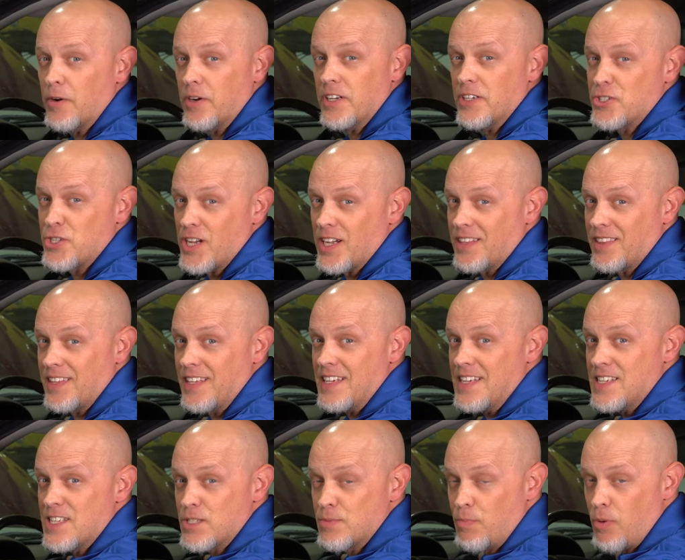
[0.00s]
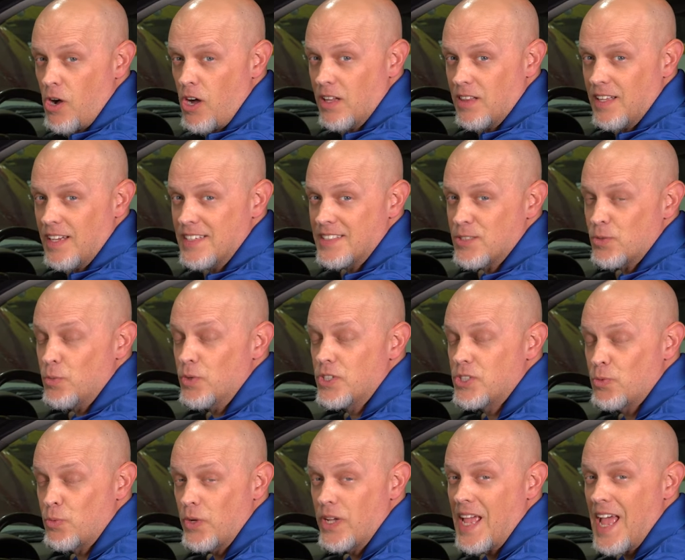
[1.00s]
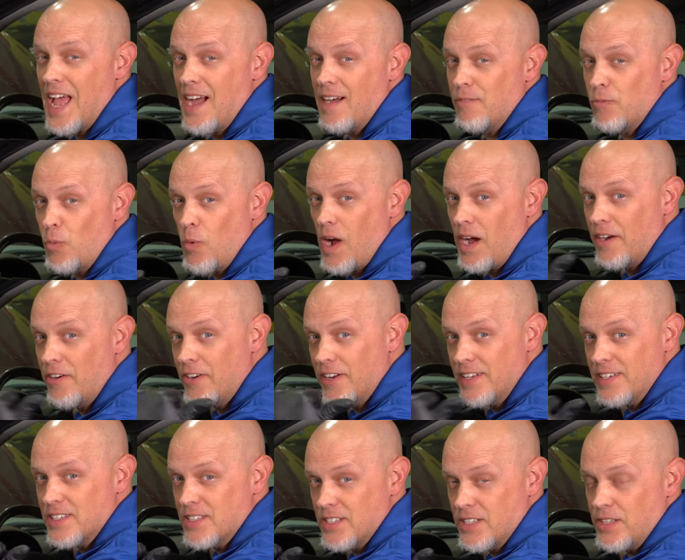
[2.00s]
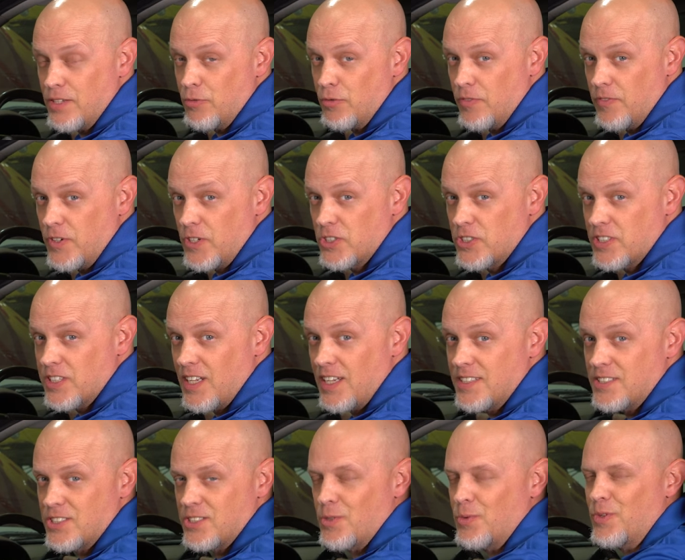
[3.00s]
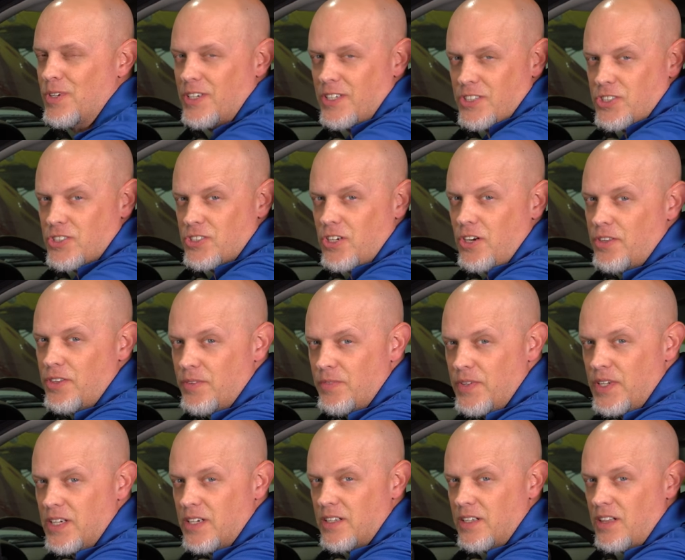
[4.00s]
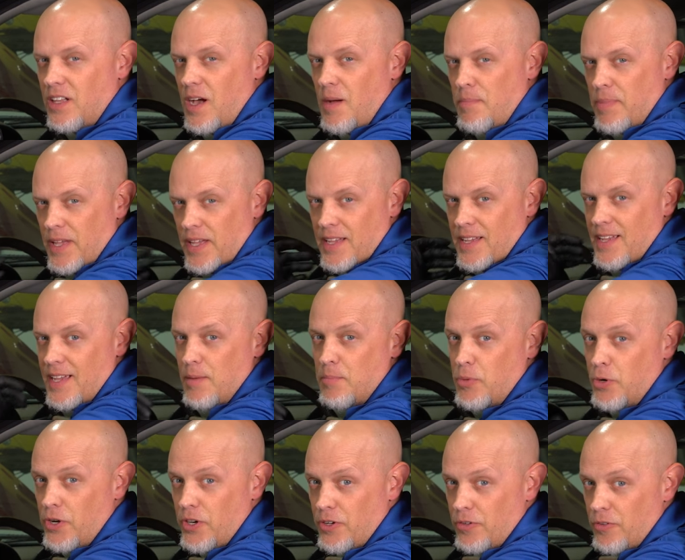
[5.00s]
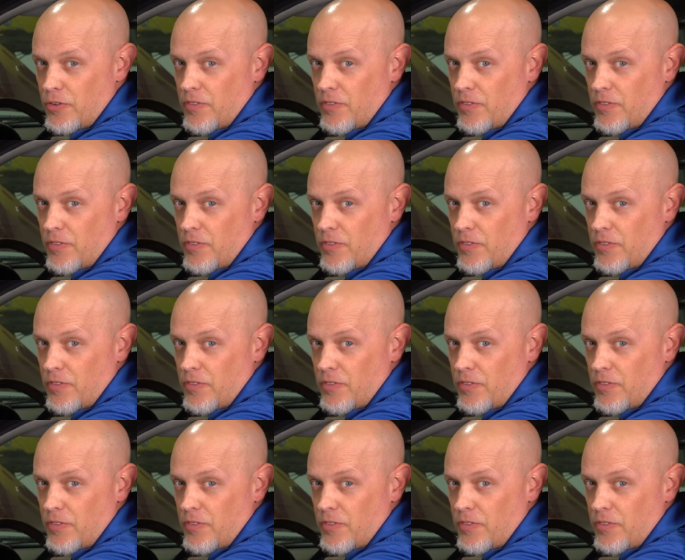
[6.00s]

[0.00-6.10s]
we're going to check the spotlights, which we have wired into the reverse lights, so we're going to start the vehicle up, put it in